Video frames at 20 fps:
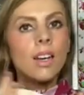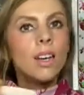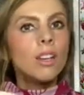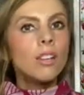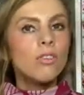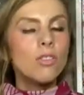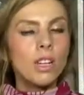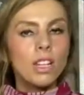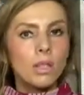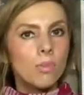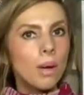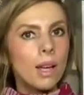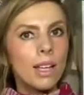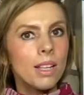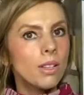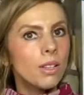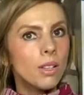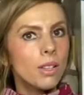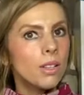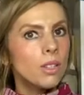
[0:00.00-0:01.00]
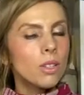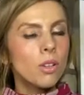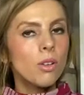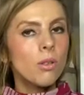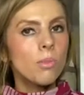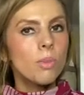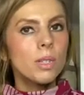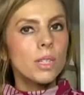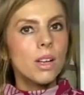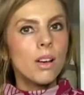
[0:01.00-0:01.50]
dressmaker's
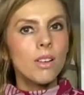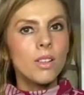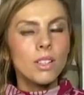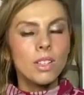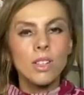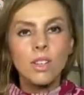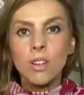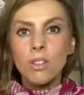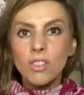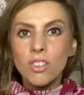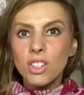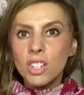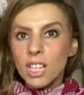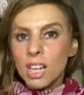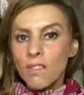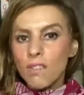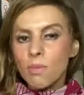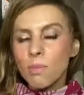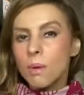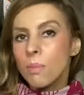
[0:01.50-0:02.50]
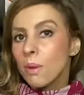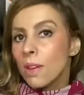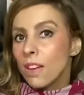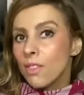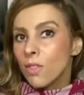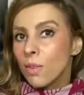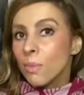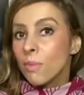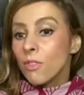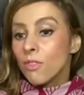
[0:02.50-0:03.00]
cup size than you just give them a bit of
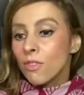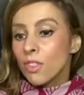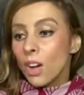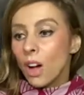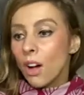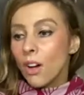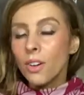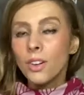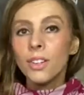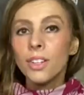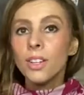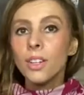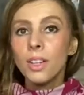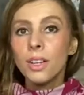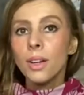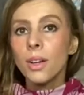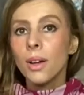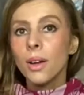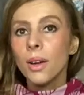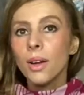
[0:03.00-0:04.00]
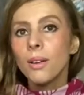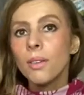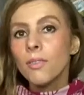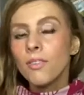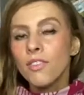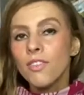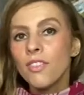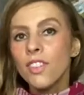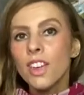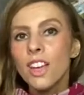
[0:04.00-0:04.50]
oomph can't you you know and
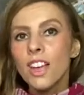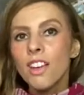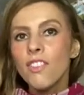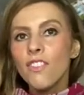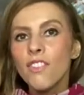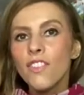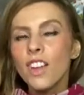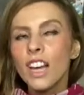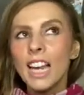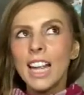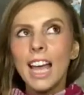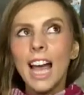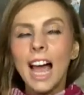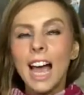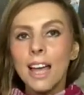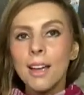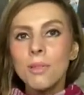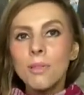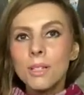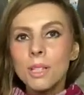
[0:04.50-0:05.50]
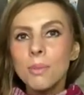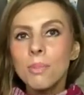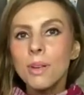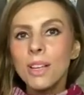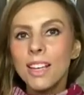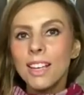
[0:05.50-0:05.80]
fill it out a bit